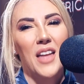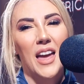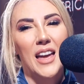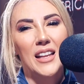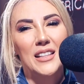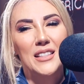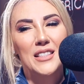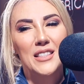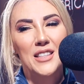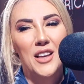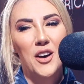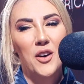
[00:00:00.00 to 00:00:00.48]

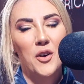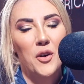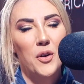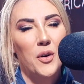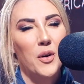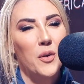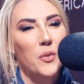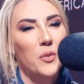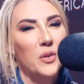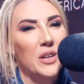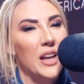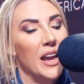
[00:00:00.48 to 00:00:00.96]
And
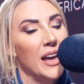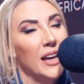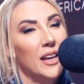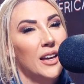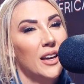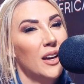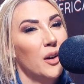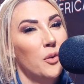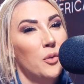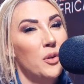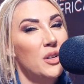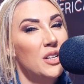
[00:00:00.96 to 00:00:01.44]
so
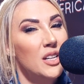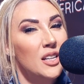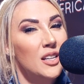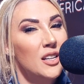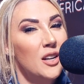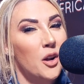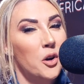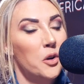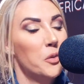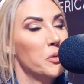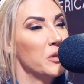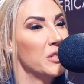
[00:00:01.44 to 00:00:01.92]
we
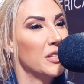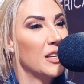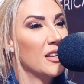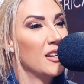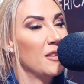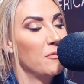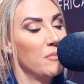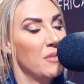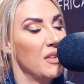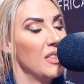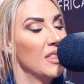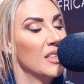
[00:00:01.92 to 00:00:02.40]
didn't know it was going
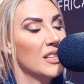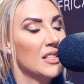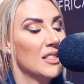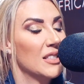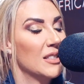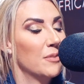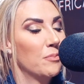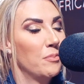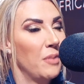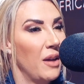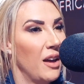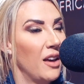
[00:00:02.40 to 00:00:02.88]
to be
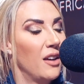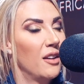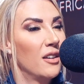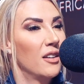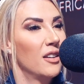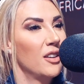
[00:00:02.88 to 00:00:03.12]
this big,